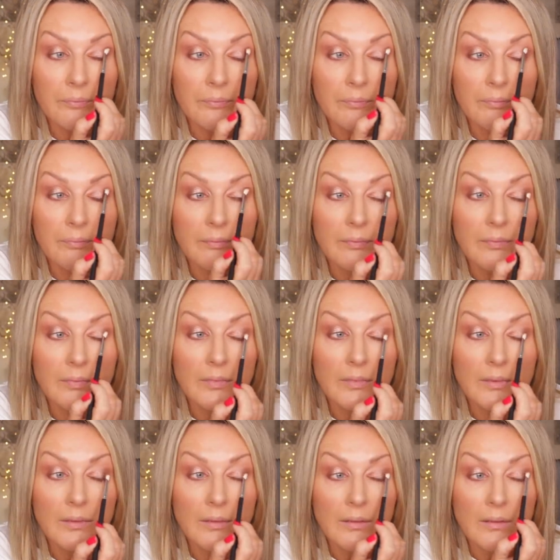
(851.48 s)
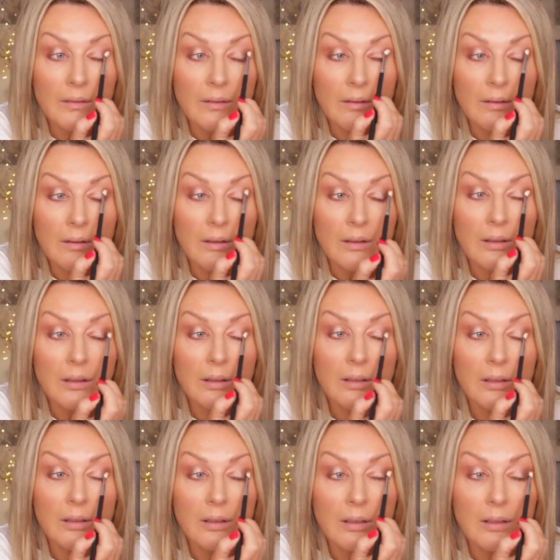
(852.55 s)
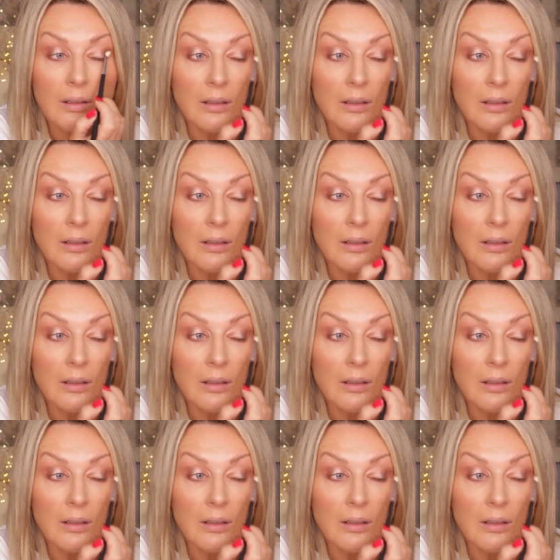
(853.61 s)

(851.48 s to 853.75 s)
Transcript: (no one is talking)